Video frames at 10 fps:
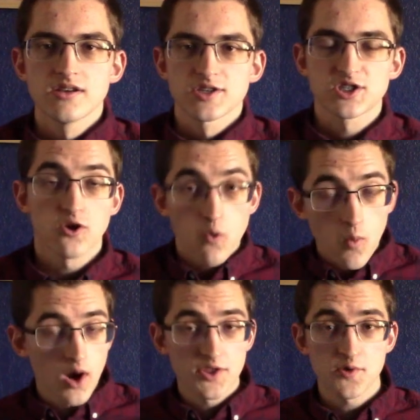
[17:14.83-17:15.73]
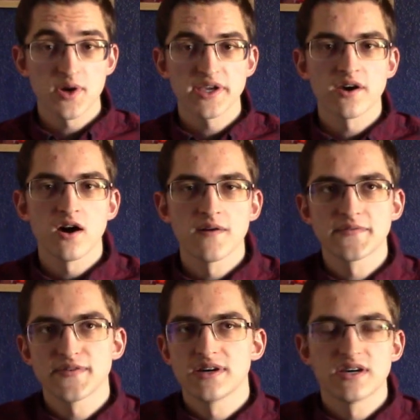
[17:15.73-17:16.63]
So, while they're running
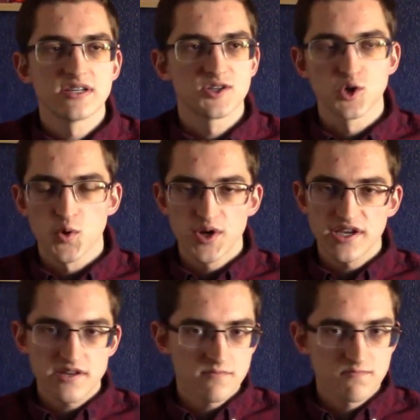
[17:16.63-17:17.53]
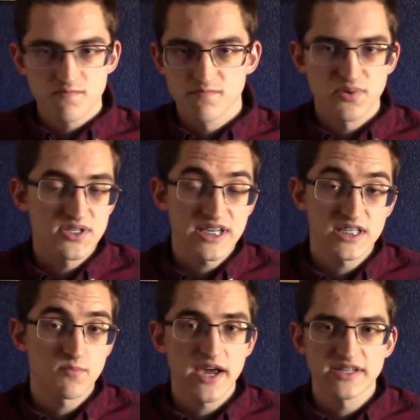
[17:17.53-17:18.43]
off, Dorian,
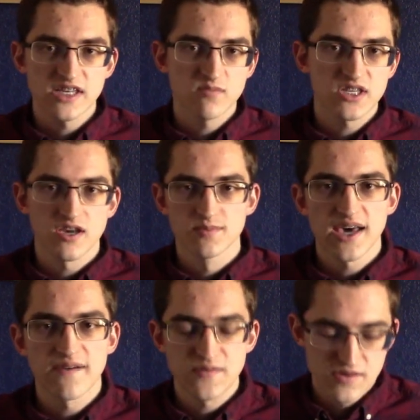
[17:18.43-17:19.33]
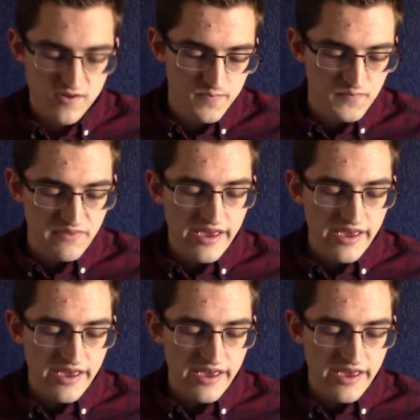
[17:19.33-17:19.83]
possessed by a demon, comes after them.